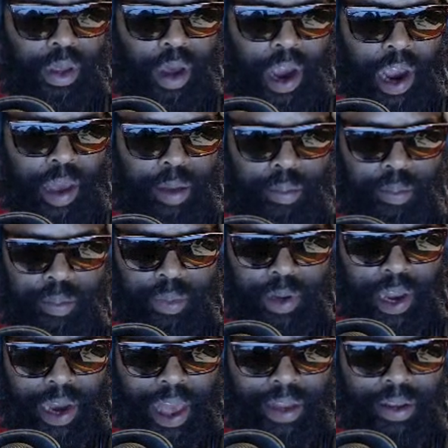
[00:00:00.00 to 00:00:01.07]
All right,
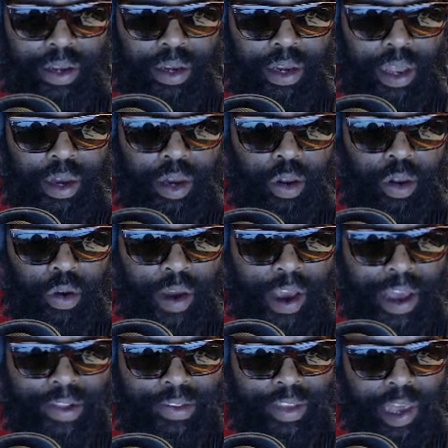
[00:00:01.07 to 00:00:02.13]
now that, in the
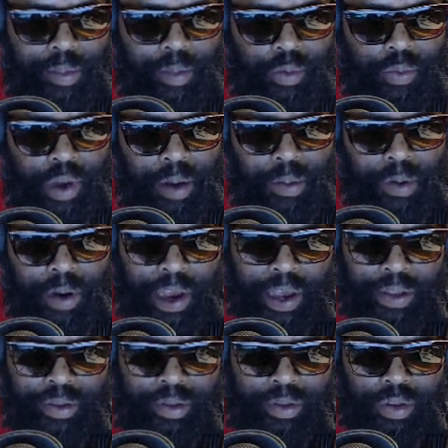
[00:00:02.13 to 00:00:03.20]
grand scheme of what I'm
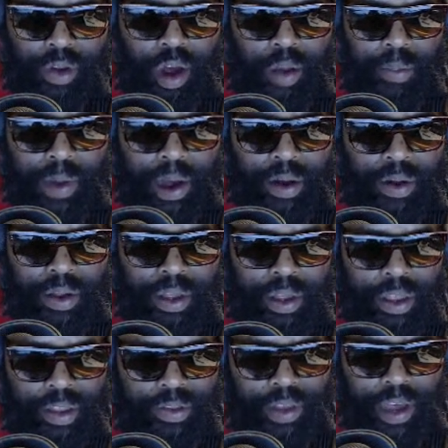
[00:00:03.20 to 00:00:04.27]
going to talk about,
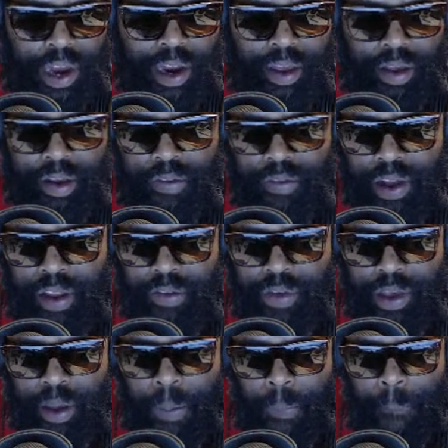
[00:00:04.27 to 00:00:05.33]
is kind of
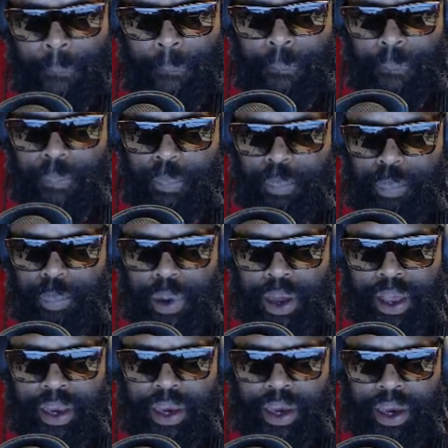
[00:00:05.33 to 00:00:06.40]
irrelevant,
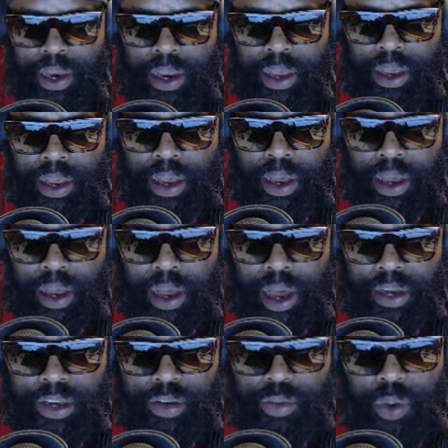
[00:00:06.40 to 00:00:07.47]
but I
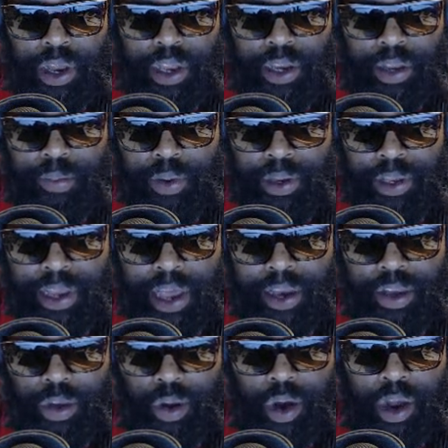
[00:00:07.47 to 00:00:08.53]
just wanted to put
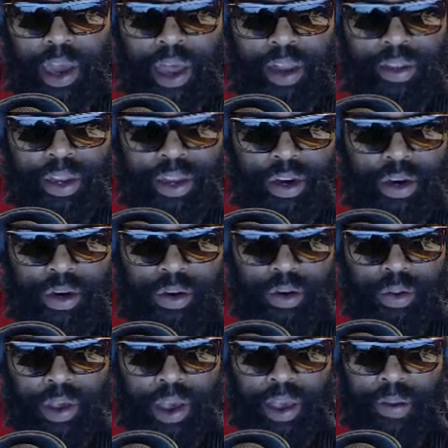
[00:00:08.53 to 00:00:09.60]
that thought out there,
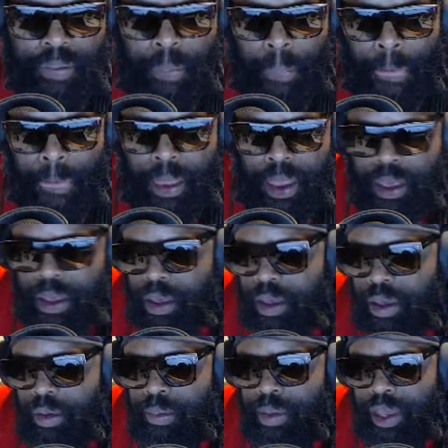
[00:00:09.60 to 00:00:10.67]
okay?
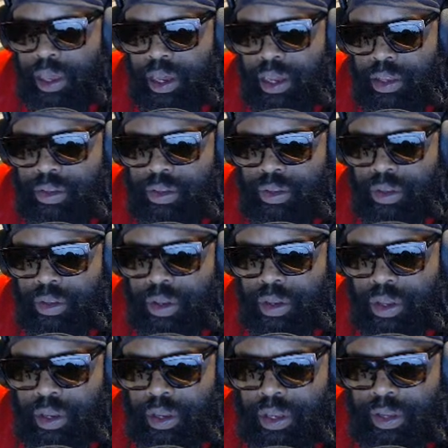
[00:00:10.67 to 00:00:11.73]
Because
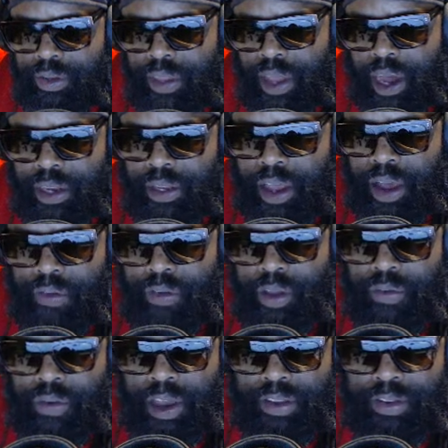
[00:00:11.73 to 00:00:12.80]
this stock definitely
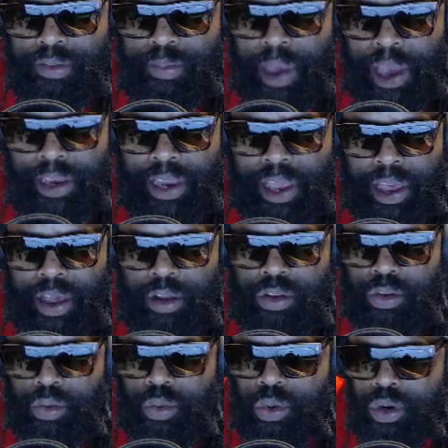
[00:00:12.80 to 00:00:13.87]
raced back down
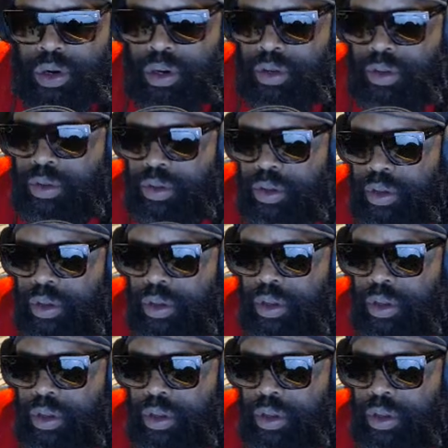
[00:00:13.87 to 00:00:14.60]
towards